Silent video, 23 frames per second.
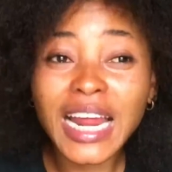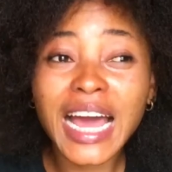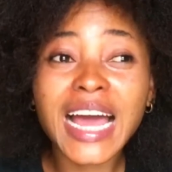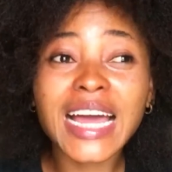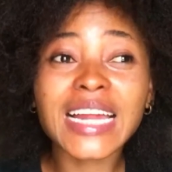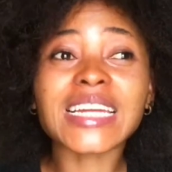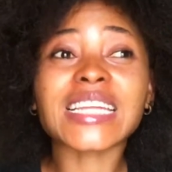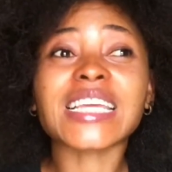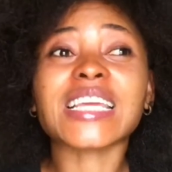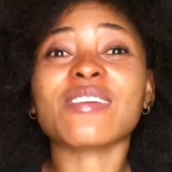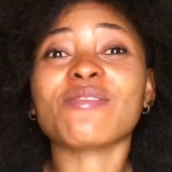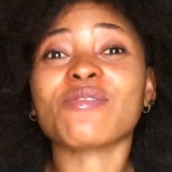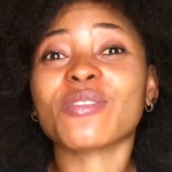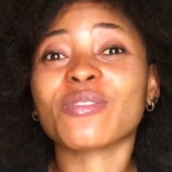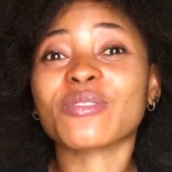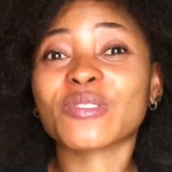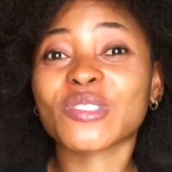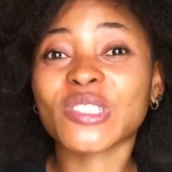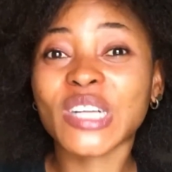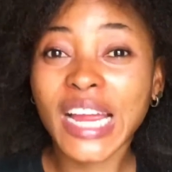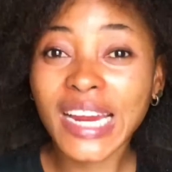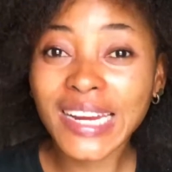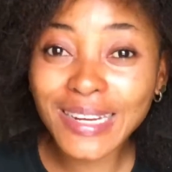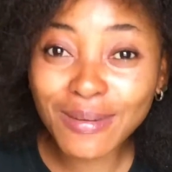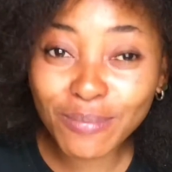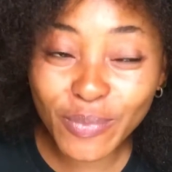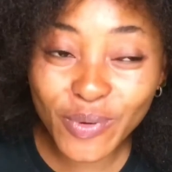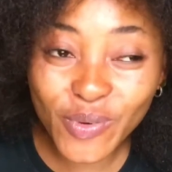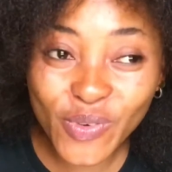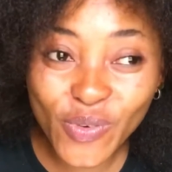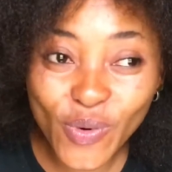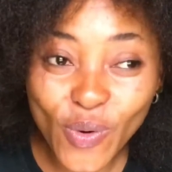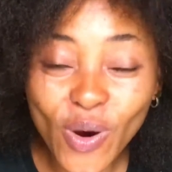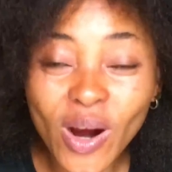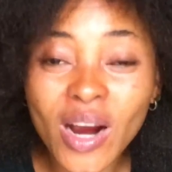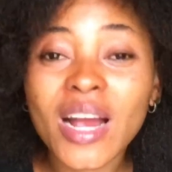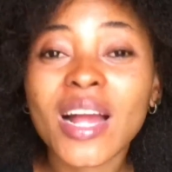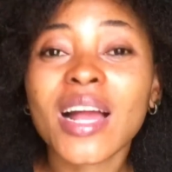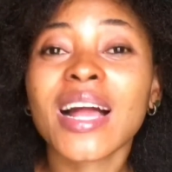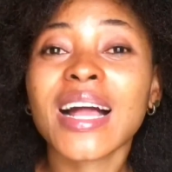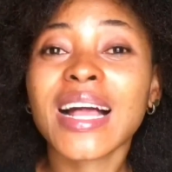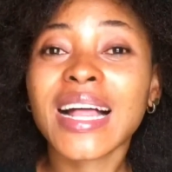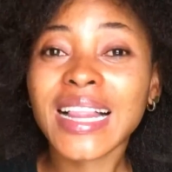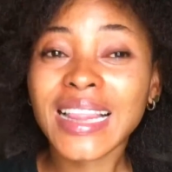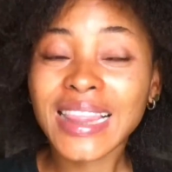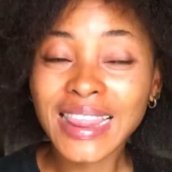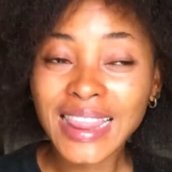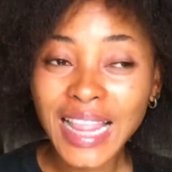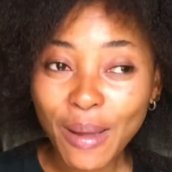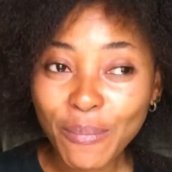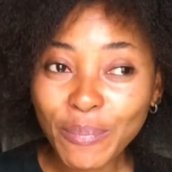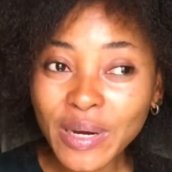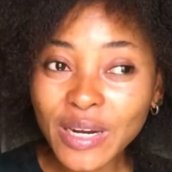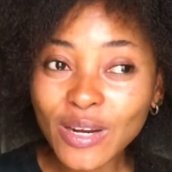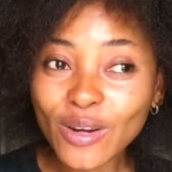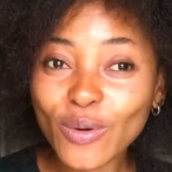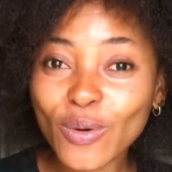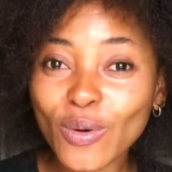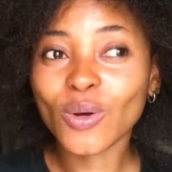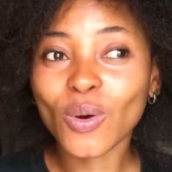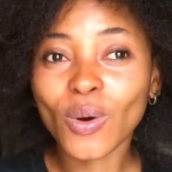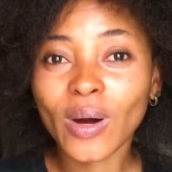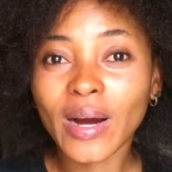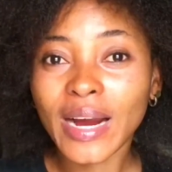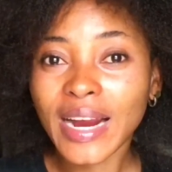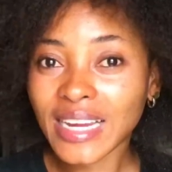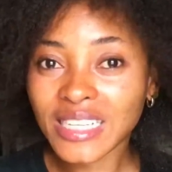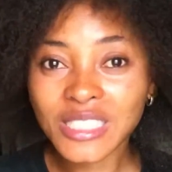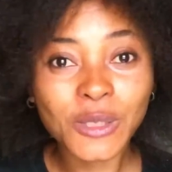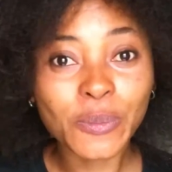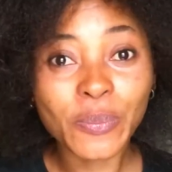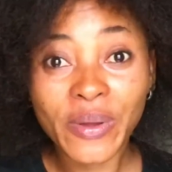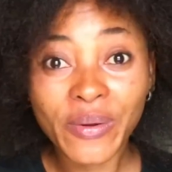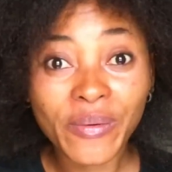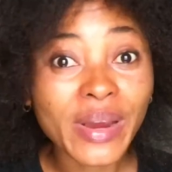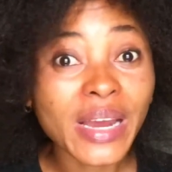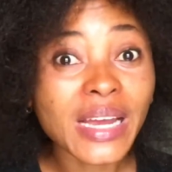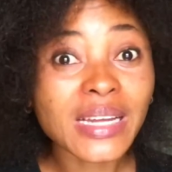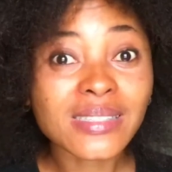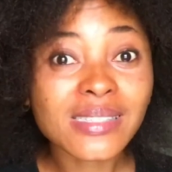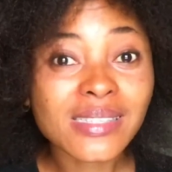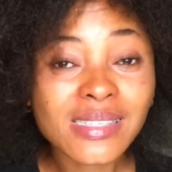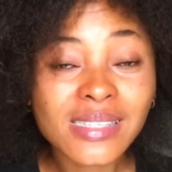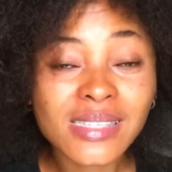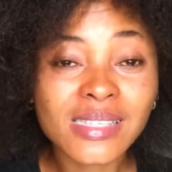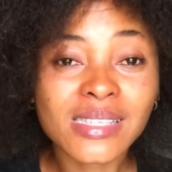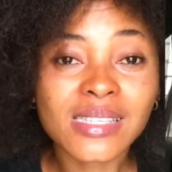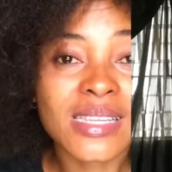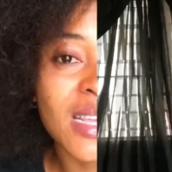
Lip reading: And if you've tried it before, let me know your experience. So